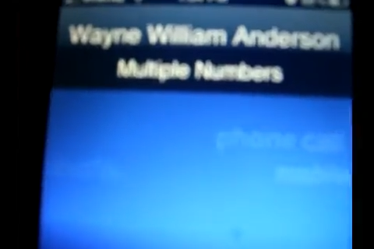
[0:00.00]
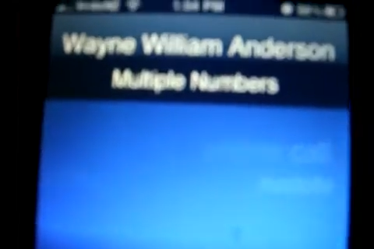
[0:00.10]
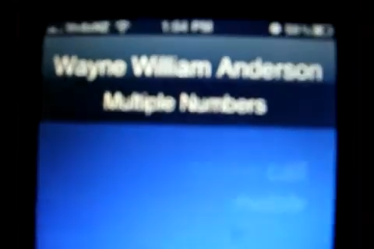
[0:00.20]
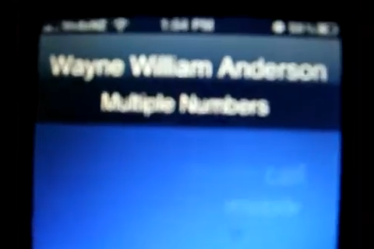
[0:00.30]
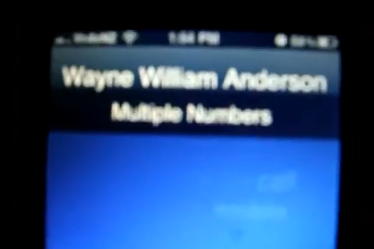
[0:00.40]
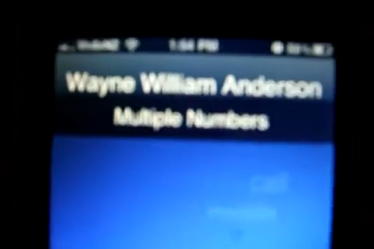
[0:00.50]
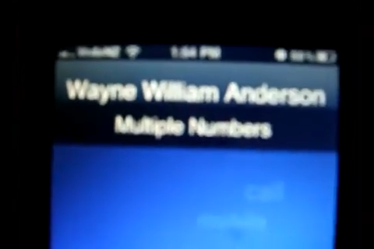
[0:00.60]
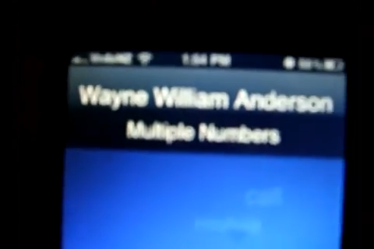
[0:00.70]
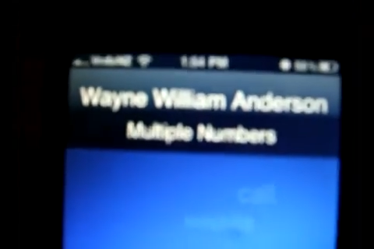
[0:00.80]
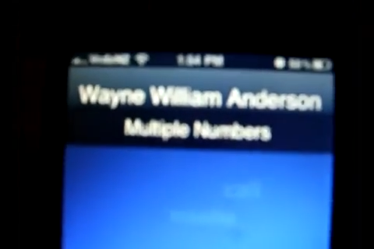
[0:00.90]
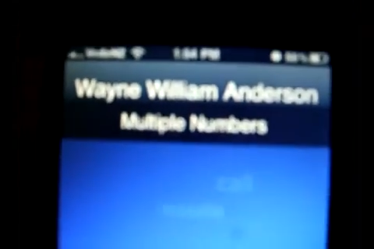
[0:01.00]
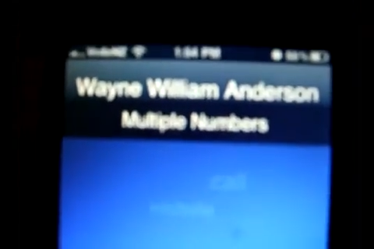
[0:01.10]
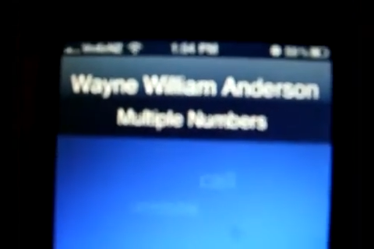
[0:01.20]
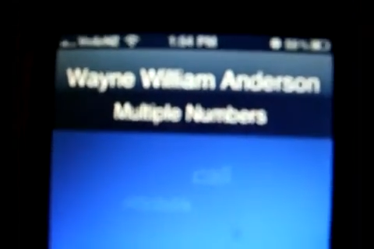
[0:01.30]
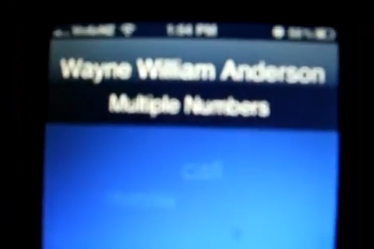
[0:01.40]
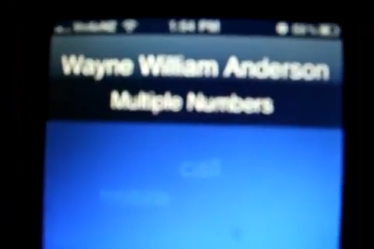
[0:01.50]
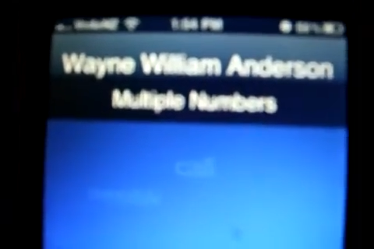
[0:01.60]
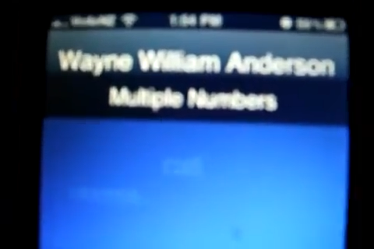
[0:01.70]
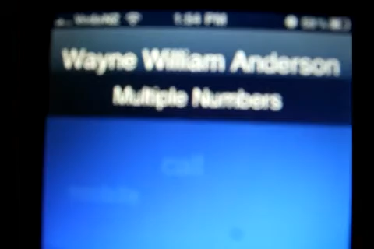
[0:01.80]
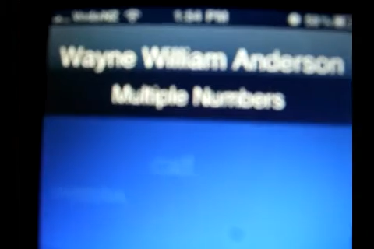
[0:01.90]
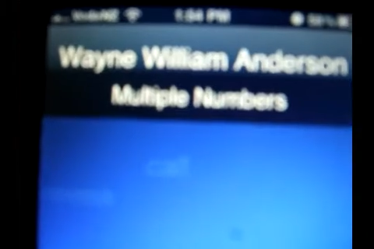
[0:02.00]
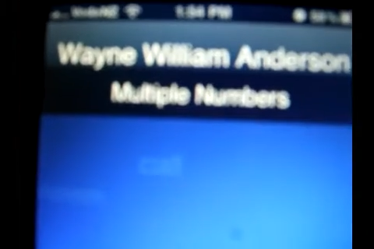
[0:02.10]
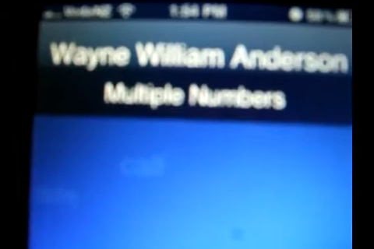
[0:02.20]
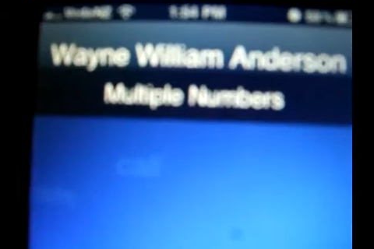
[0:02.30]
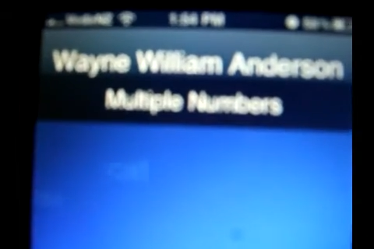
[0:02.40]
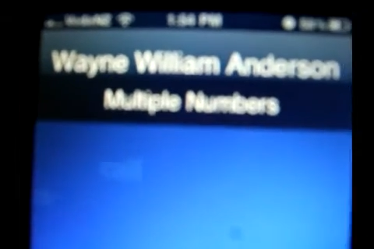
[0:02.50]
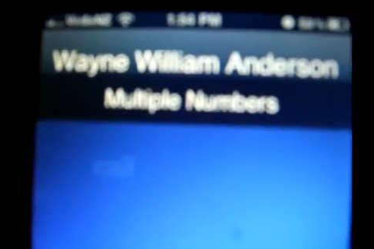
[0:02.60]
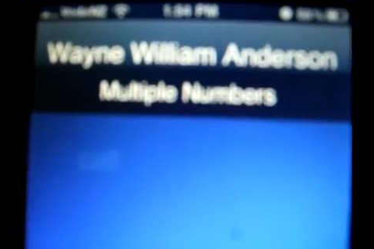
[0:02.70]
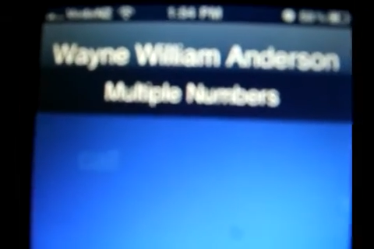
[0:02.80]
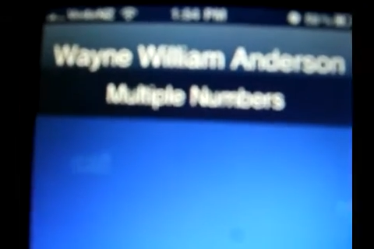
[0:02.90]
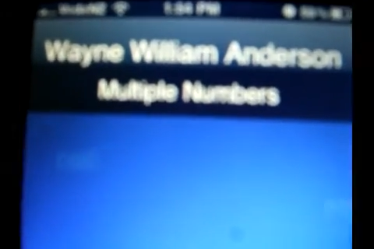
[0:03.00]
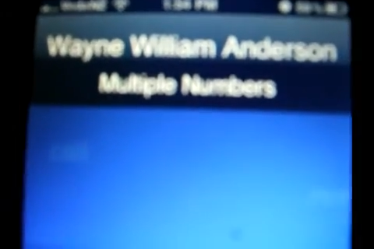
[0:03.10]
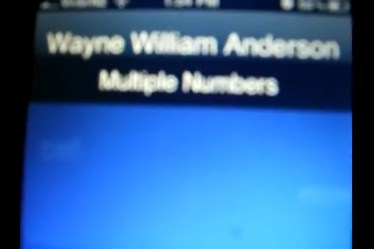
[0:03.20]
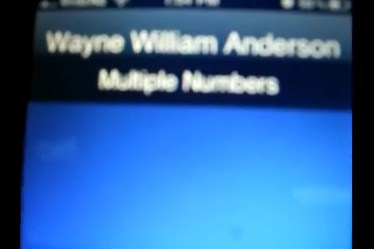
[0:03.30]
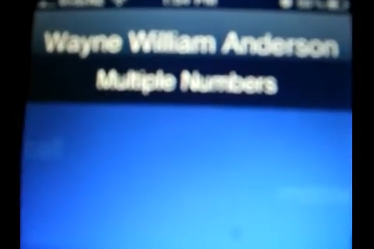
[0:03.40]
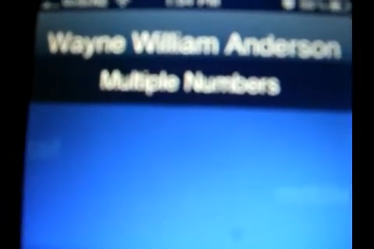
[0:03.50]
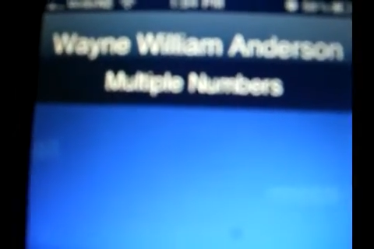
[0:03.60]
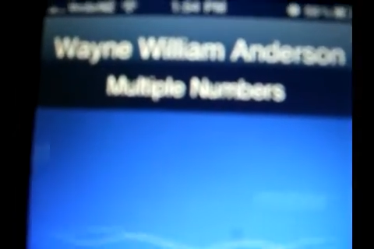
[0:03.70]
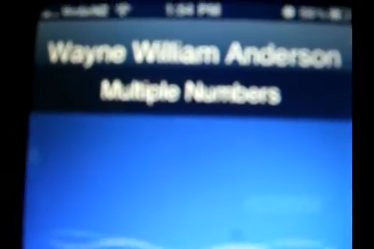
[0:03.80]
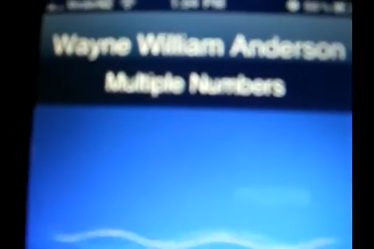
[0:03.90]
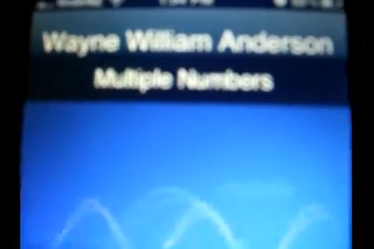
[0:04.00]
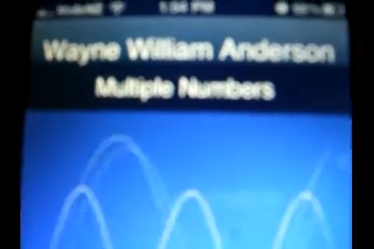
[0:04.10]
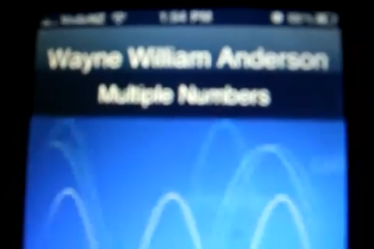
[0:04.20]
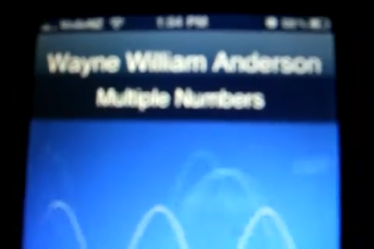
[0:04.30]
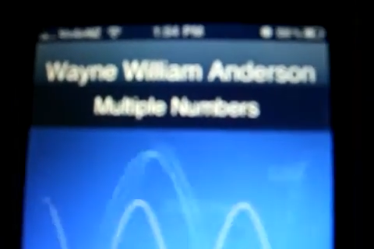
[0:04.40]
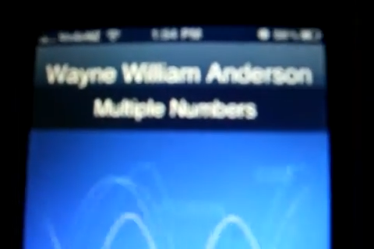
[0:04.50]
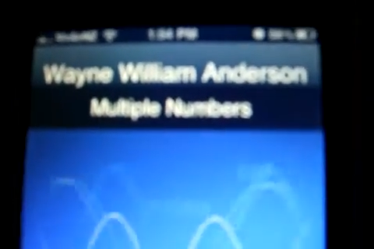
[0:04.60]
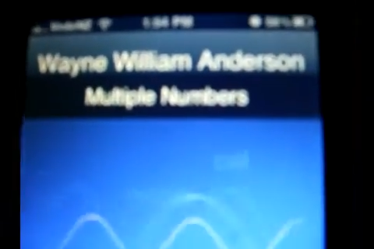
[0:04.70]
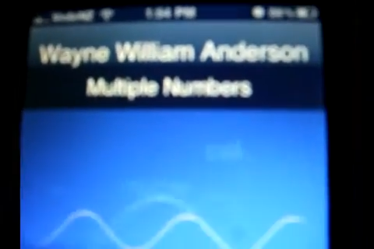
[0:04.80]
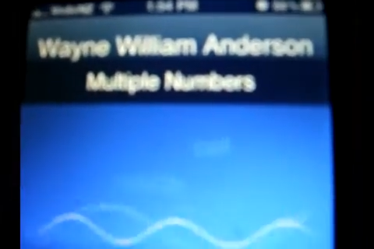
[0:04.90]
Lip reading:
[unreadable: no face in view]